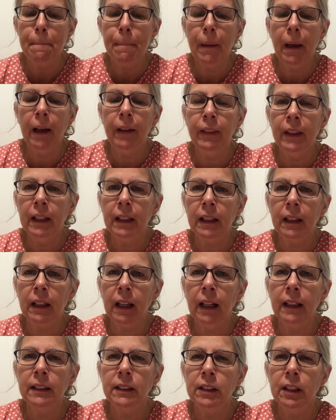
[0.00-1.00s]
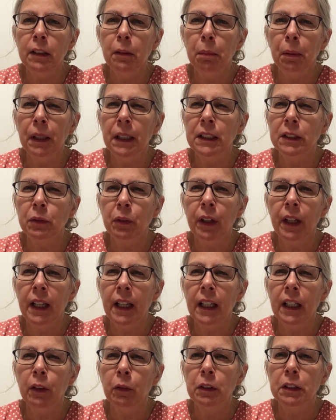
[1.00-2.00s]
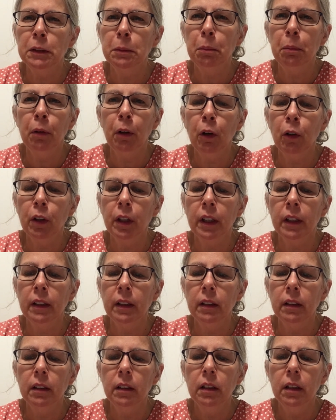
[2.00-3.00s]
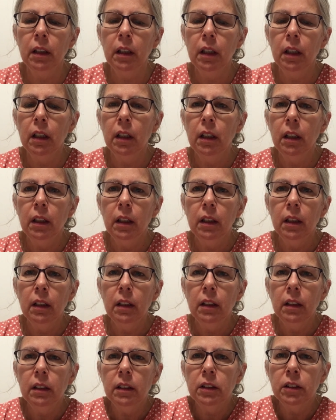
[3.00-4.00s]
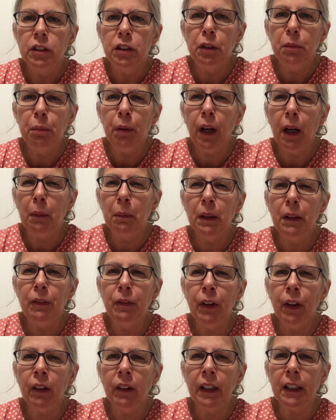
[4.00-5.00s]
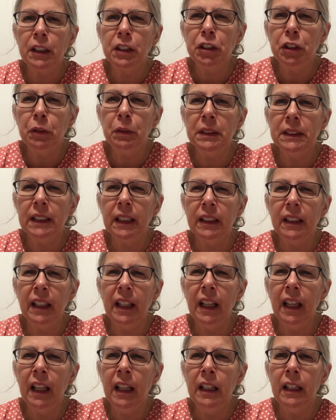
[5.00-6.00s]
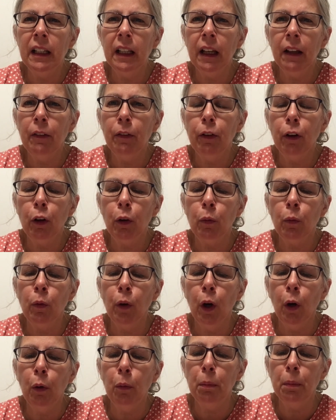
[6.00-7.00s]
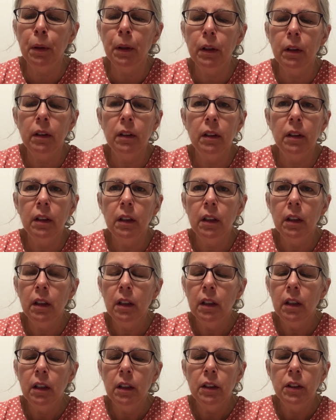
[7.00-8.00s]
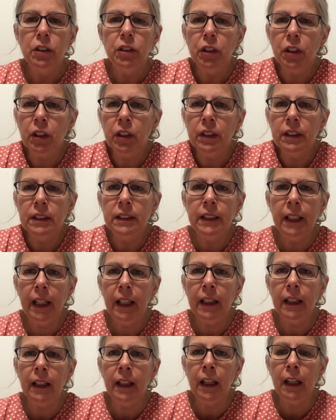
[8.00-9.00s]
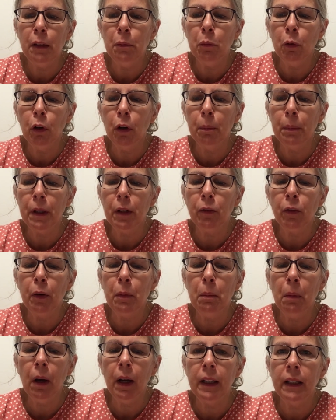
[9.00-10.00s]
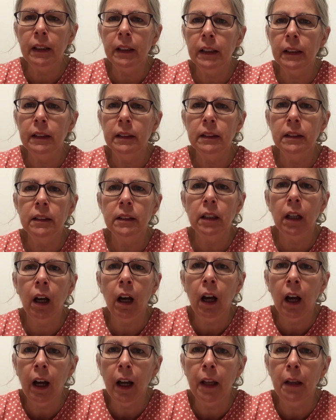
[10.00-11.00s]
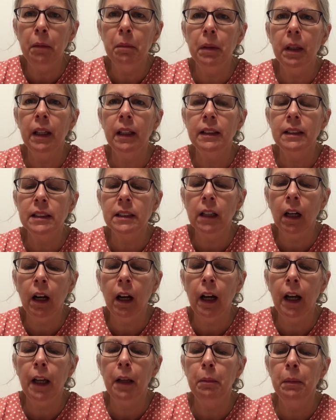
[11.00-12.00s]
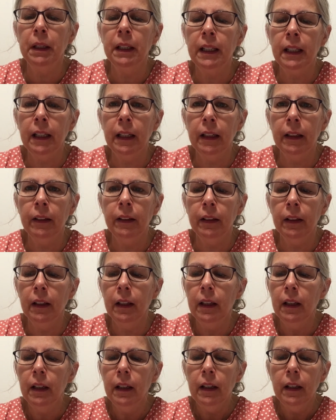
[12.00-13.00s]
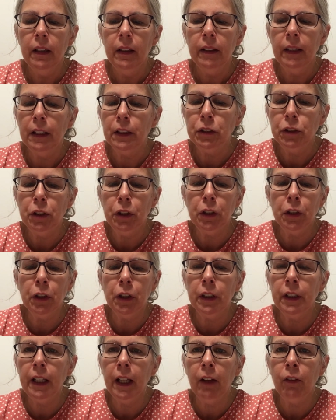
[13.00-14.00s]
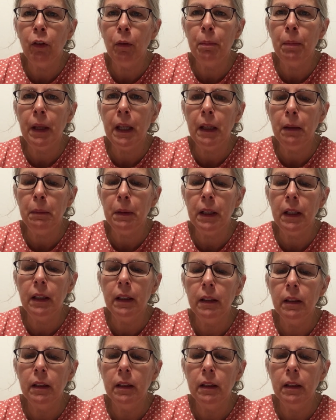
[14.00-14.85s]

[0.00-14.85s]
I think it got to the place where Hannah was broken. She probably felt like she was at the end of her rope. She couldn't take it anymore, being reminded time and time again that she couldn't have a baby.